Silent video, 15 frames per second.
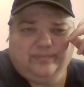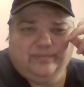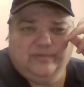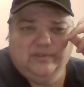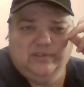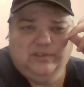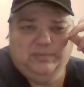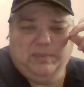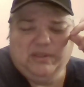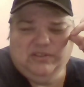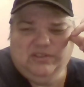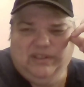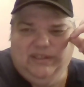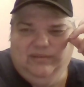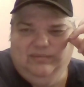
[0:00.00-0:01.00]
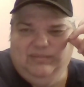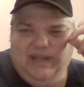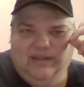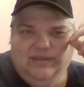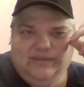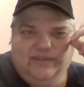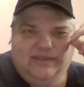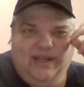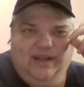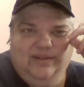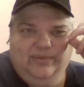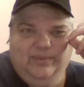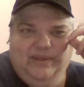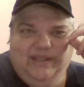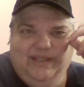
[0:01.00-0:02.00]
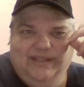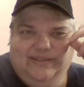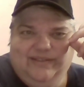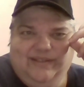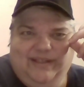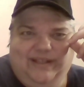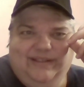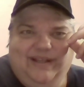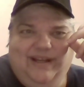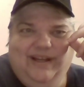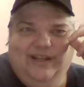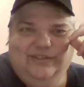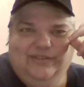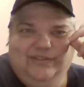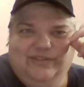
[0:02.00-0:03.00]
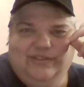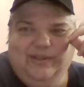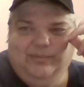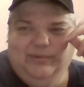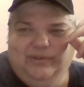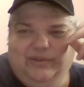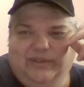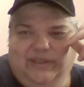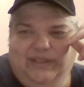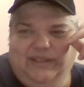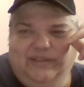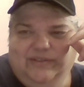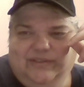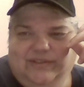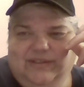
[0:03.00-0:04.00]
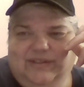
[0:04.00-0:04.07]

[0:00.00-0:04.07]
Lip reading: Especially down south when it gets like 100 and some degrees.